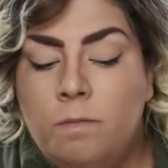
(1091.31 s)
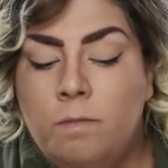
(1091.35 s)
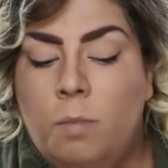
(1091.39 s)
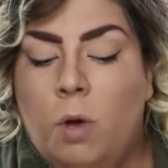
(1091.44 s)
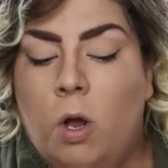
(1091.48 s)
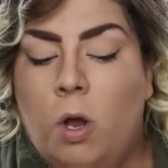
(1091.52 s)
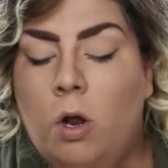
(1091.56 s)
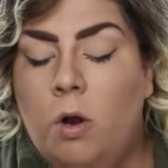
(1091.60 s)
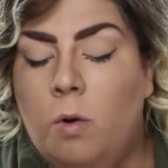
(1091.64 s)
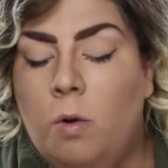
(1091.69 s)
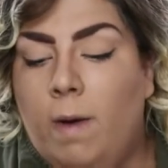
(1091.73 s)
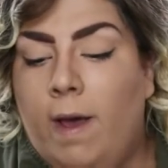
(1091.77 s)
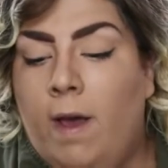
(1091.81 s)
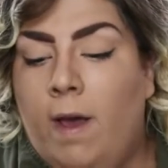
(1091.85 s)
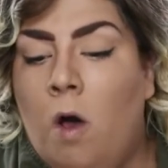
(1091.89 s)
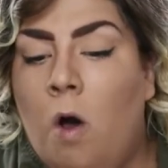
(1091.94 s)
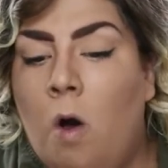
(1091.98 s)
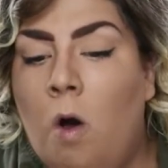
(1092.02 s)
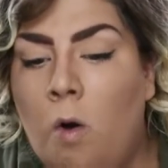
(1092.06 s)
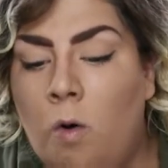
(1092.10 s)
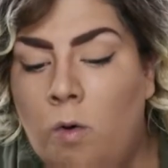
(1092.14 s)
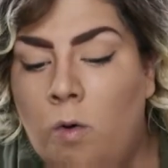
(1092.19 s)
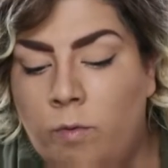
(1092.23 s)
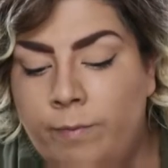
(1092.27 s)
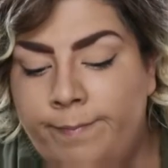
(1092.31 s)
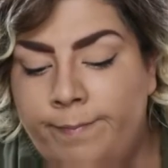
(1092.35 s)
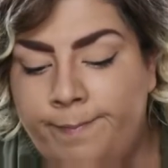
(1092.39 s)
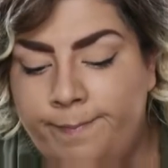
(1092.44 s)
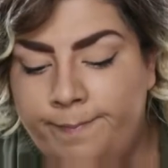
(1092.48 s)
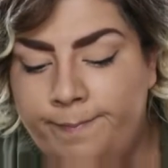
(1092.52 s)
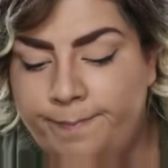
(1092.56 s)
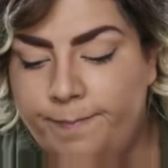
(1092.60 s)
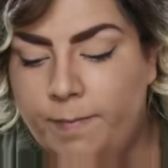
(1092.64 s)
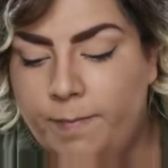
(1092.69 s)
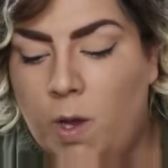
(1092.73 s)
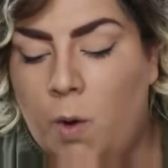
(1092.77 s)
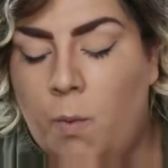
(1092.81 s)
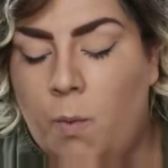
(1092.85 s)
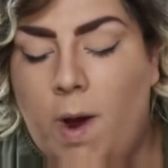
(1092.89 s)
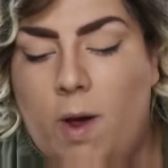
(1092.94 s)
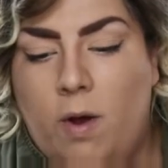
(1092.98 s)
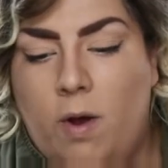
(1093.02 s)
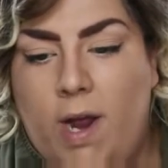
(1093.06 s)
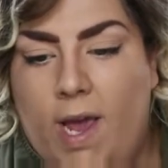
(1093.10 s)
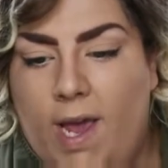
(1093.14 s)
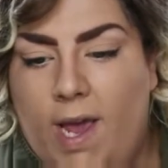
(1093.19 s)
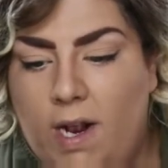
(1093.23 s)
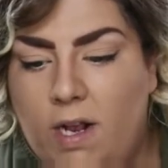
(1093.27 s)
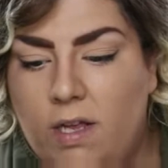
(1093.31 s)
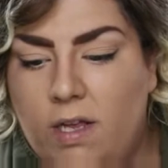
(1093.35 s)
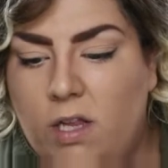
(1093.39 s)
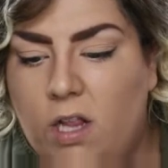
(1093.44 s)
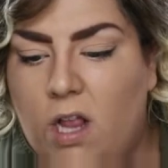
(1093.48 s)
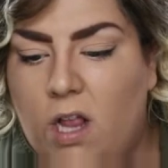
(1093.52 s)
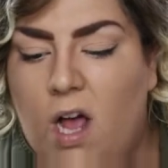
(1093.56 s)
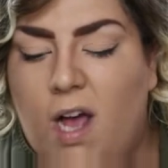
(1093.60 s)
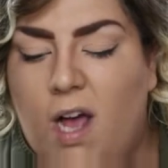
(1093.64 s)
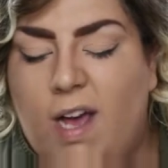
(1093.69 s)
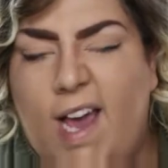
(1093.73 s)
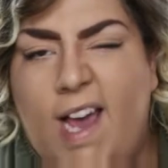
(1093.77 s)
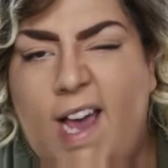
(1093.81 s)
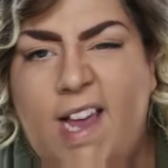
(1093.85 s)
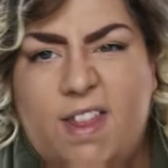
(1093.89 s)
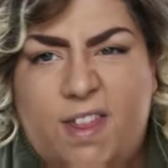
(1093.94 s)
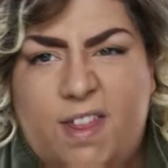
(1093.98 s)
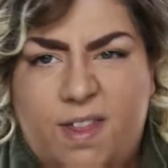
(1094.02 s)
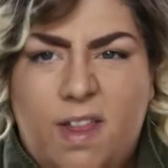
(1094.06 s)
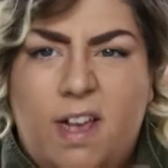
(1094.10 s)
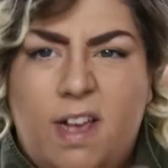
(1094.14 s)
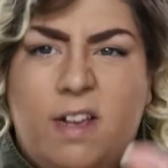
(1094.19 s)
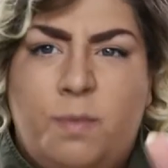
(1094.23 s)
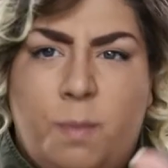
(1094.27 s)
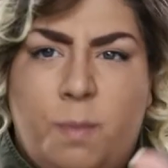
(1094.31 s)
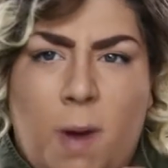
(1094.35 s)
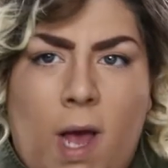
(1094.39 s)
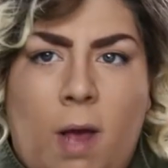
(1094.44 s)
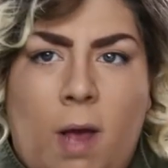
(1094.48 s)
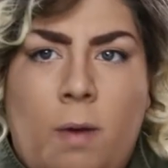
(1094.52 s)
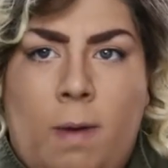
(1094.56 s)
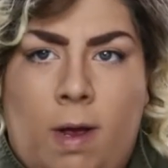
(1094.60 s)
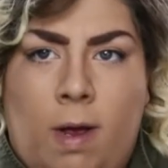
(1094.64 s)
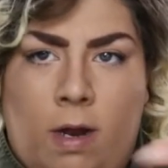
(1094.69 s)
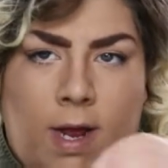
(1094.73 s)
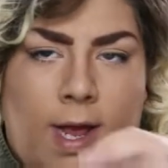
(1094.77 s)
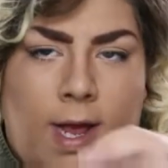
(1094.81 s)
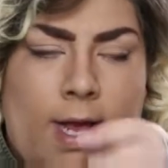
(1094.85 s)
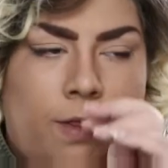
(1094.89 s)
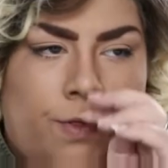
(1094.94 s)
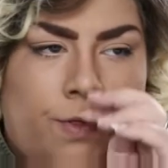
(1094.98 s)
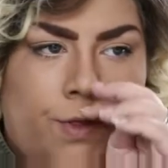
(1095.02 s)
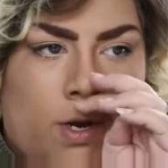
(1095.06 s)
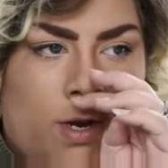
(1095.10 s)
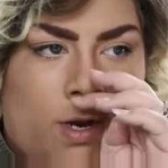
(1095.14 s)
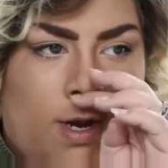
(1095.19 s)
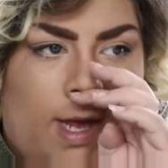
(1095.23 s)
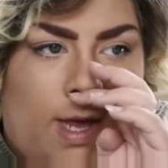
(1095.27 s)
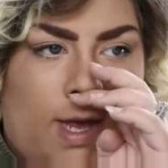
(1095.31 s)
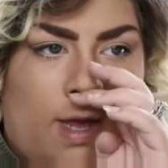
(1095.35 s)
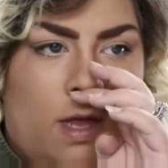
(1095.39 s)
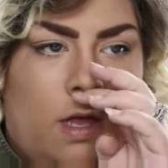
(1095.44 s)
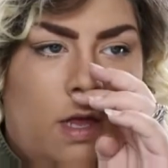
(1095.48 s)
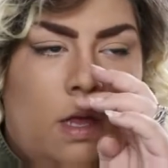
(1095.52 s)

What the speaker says: But on our way home, around 8 o'clock, it was probably around 8:30,